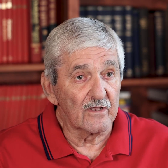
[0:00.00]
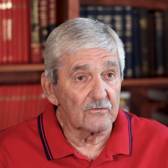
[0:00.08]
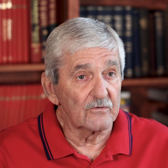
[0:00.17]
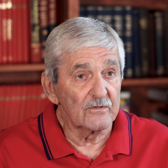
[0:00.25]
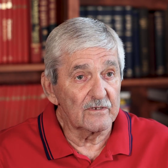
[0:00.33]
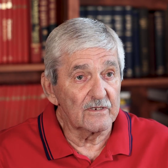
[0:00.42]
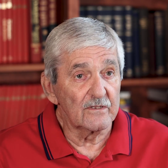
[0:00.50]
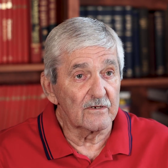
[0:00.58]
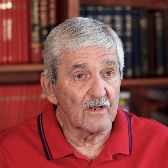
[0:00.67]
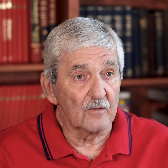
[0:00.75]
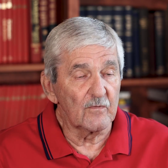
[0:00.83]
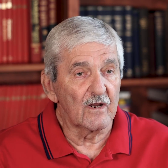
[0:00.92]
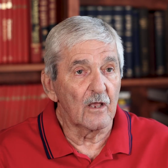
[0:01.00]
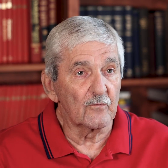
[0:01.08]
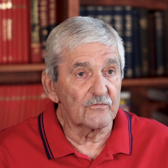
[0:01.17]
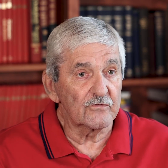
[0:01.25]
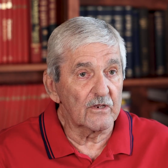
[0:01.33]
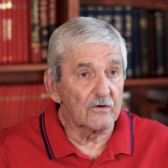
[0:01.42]
I really did. I mean, I
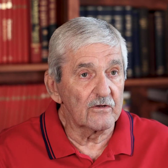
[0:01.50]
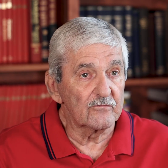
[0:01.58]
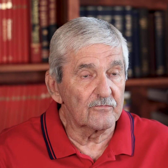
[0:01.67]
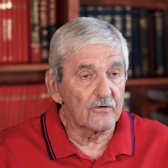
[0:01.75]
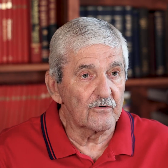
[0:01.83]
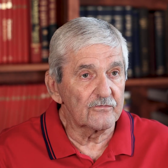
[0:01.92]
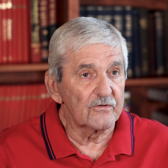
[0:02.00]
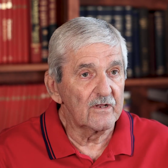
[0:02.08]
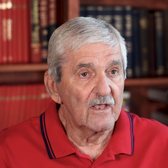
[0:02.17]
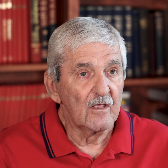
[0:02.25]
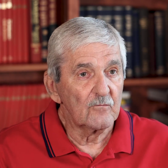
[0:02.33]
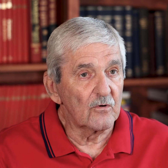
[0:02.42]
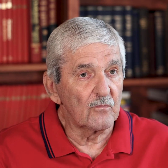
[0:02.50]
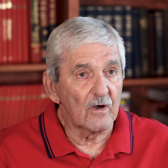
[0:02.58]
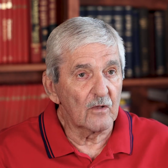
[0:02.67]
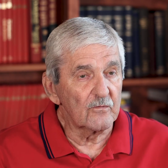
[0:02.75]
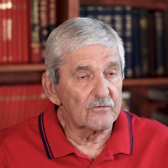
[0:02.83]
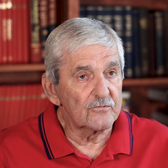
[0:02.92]
was scared at first, but when
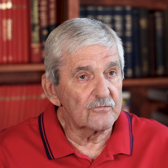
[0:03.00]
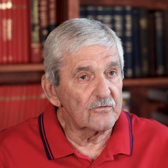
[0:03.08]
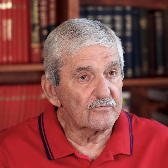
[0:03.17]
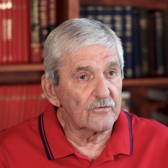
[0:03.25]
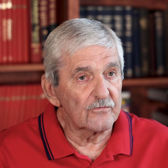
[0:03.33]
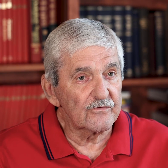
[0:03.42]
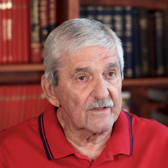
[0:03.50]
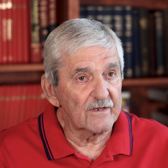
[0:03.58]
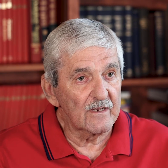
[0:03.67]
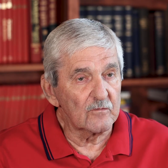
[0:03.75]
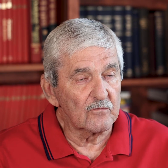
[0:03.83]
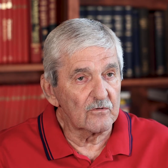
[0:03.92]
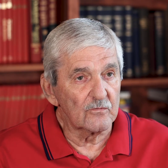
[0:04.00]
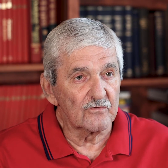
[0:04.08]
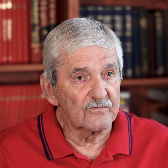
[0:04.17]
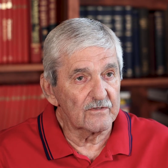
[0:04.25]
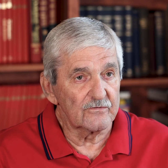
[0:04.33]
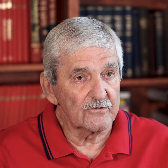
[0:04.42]
I went through the first time, there
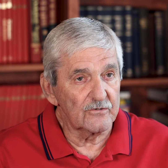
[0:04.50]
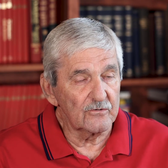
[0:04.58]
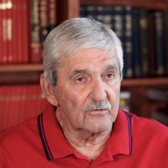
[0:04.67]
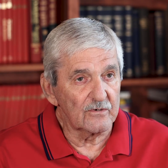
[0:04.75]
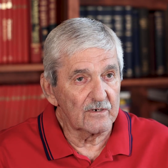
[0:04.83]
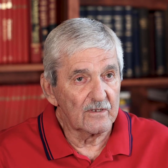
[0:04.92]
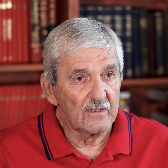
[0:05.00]
was nothing to it.